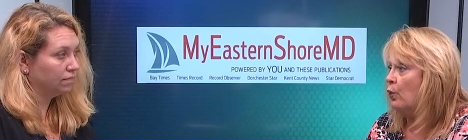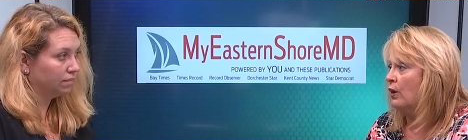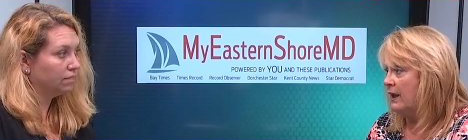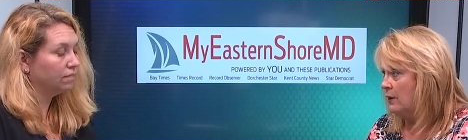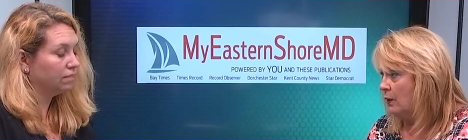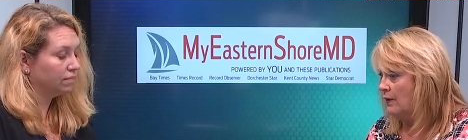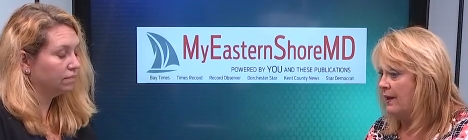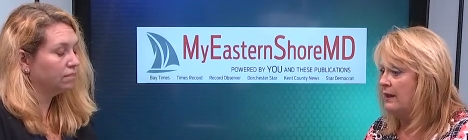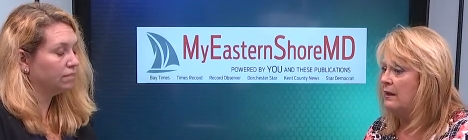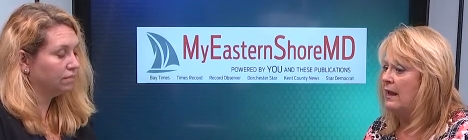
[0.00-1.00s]
Speaker 1: working on
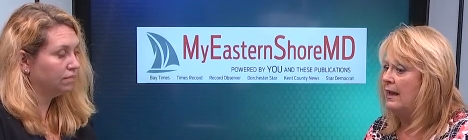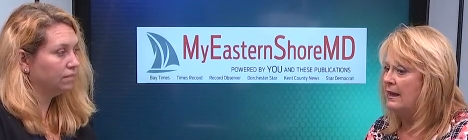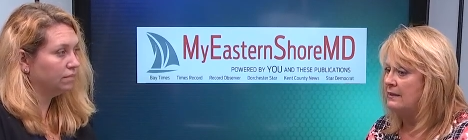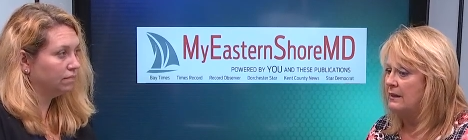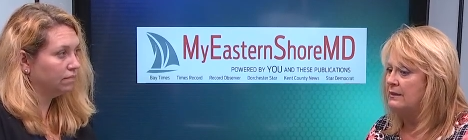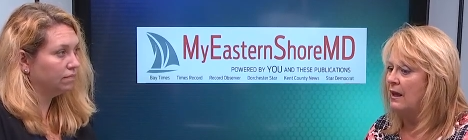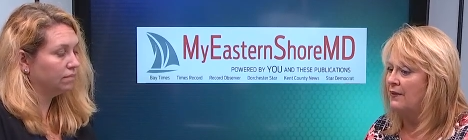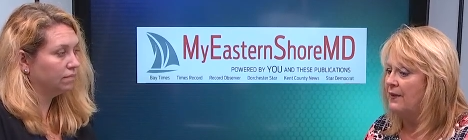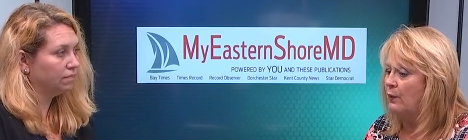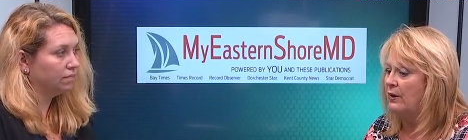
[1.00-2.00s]
that, and
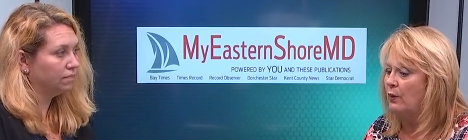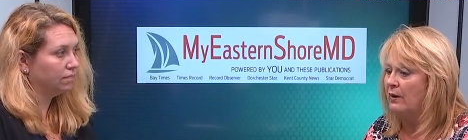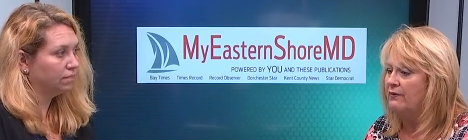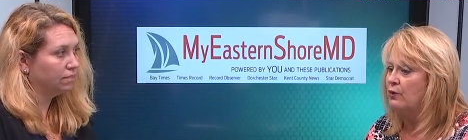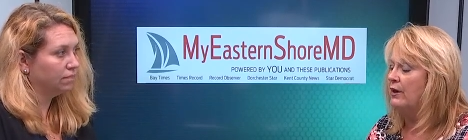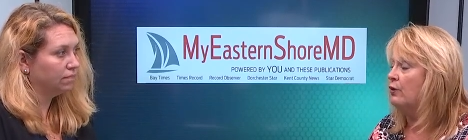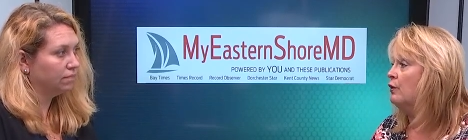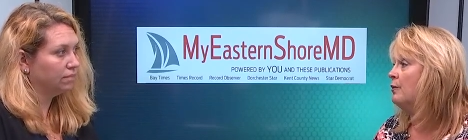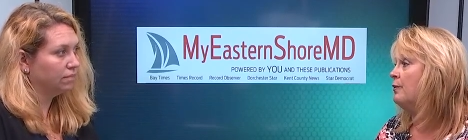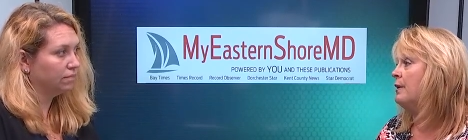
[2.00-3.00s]
not that we don't have a great
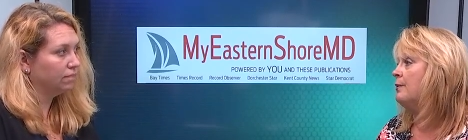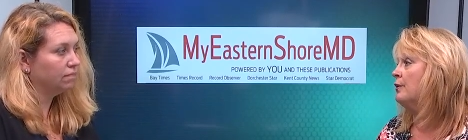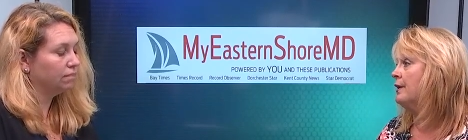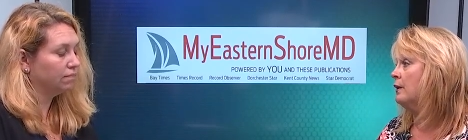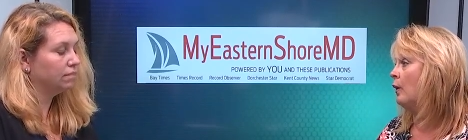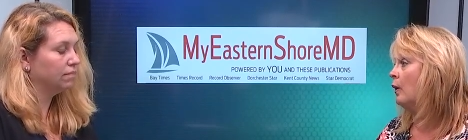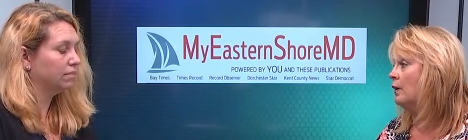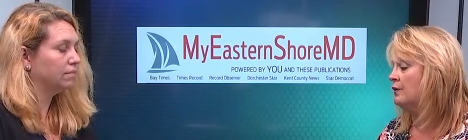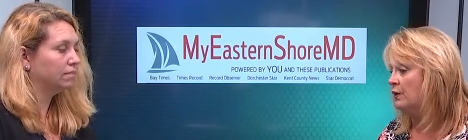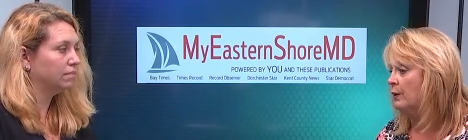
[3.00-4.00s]
group of people that
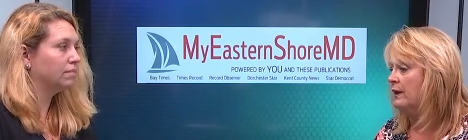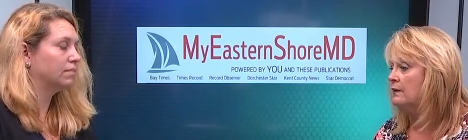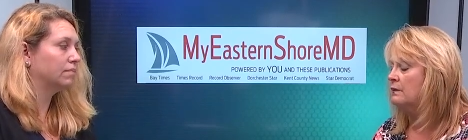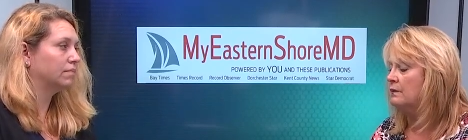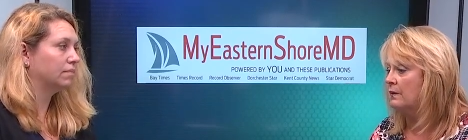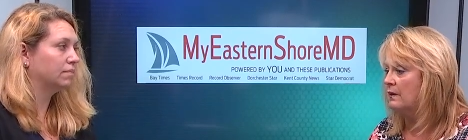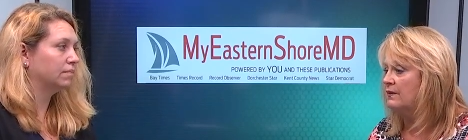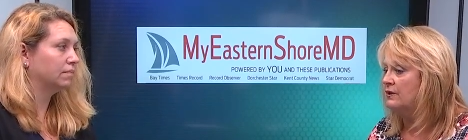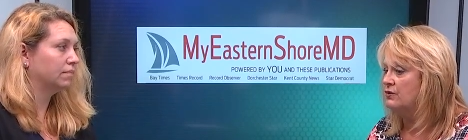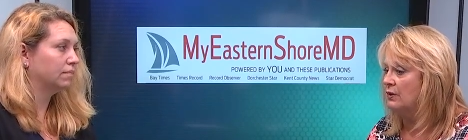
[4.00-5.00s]
are doing the,
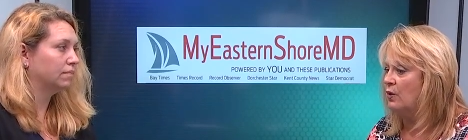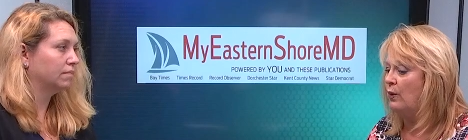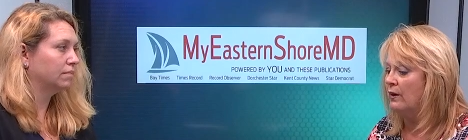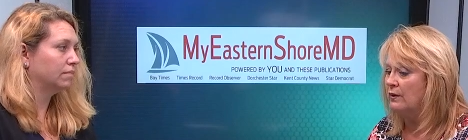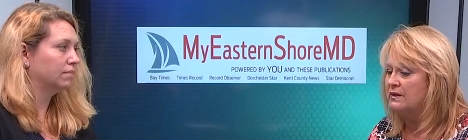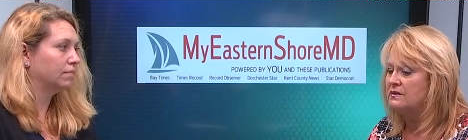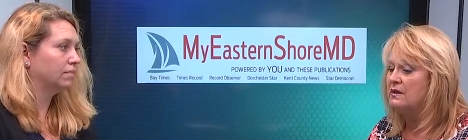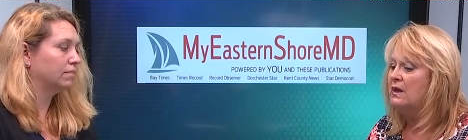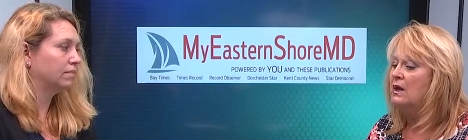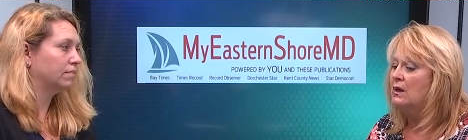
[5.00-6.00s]
the drug awareness,
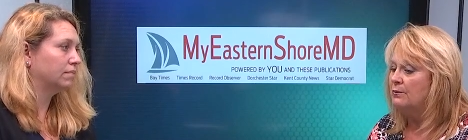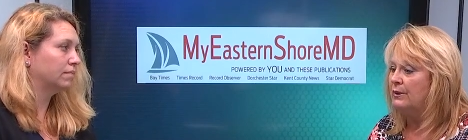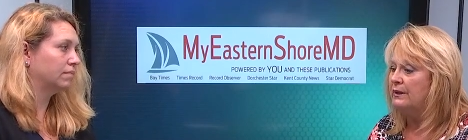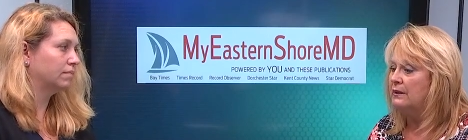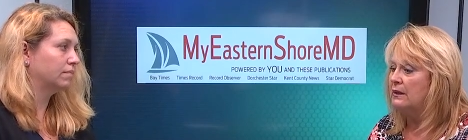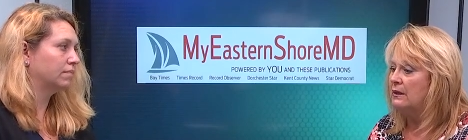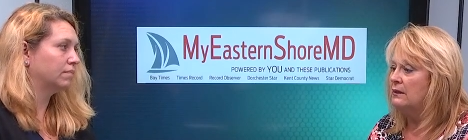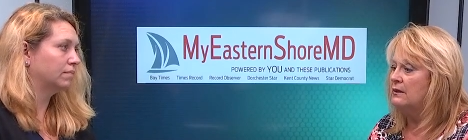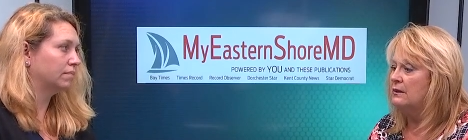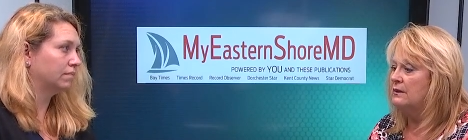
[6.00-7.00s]
but
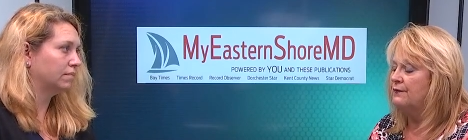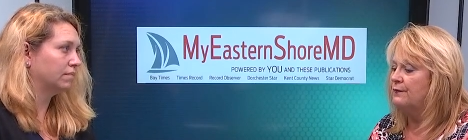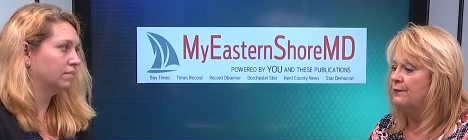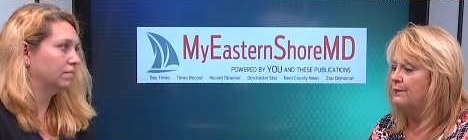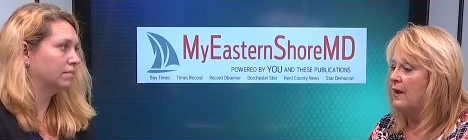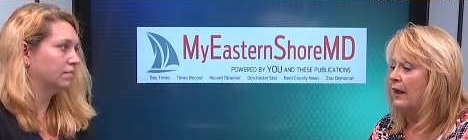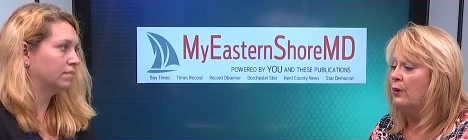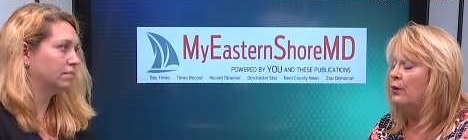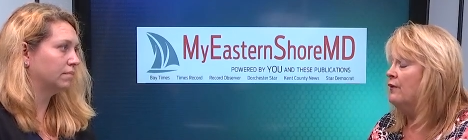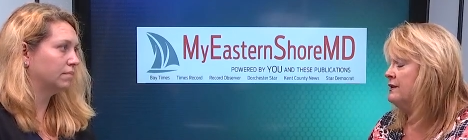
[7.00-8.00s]
I
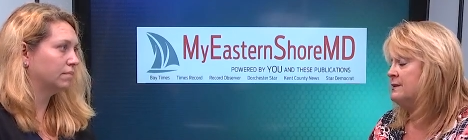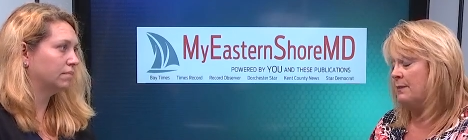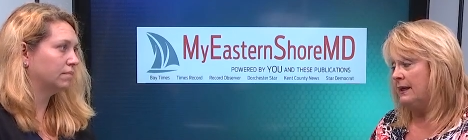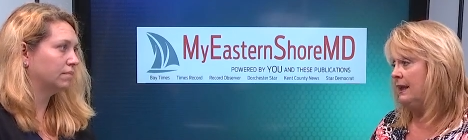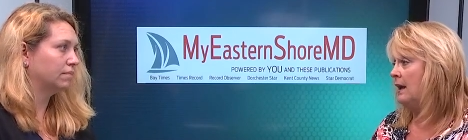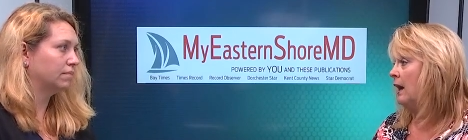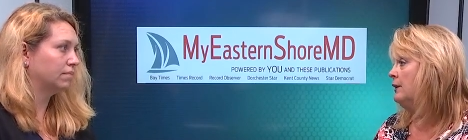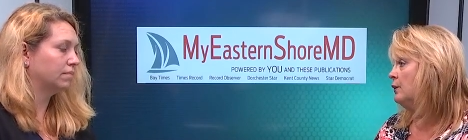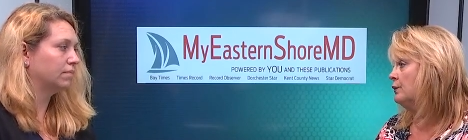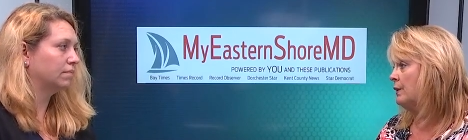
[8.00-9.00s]
don't know if it's money. I
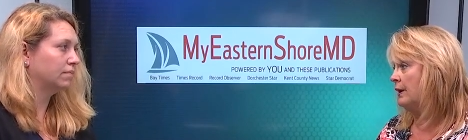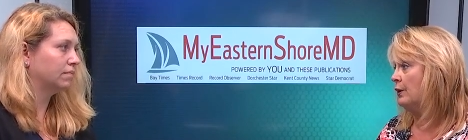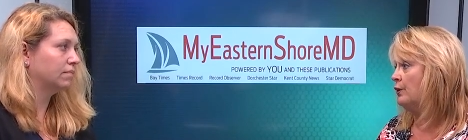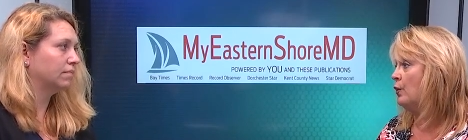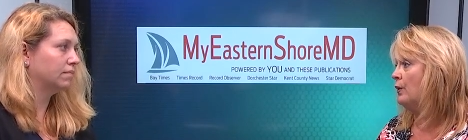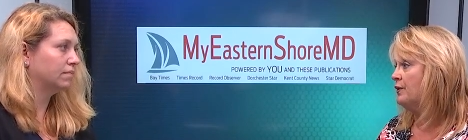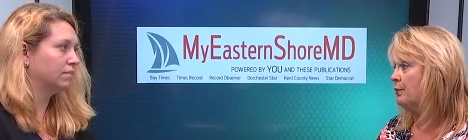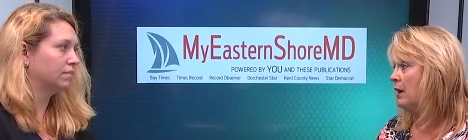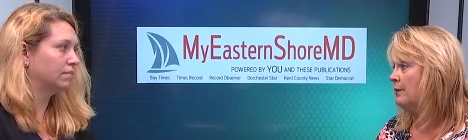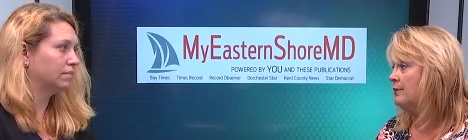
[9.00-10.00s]
don't, I don't know what the
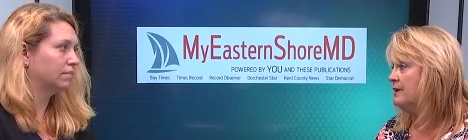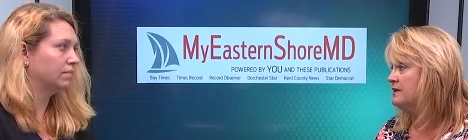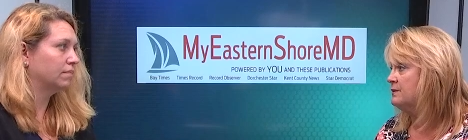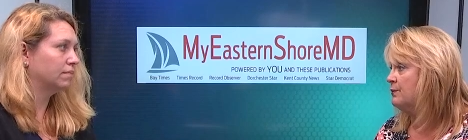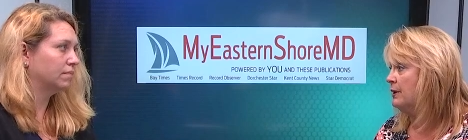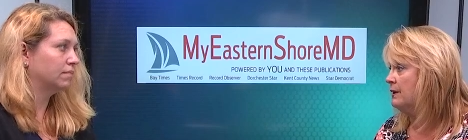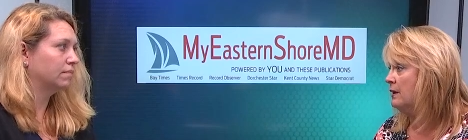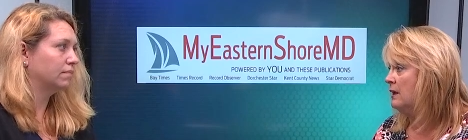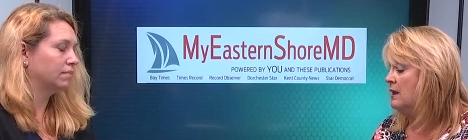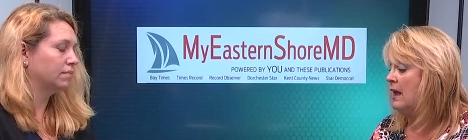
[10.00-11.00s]
problem is, but
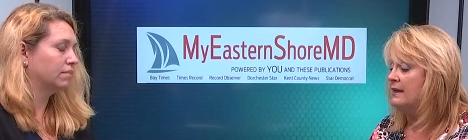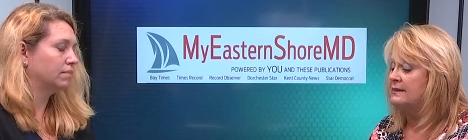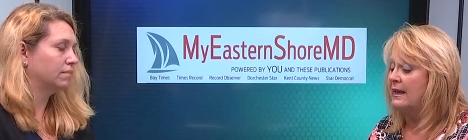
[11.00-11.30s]
as a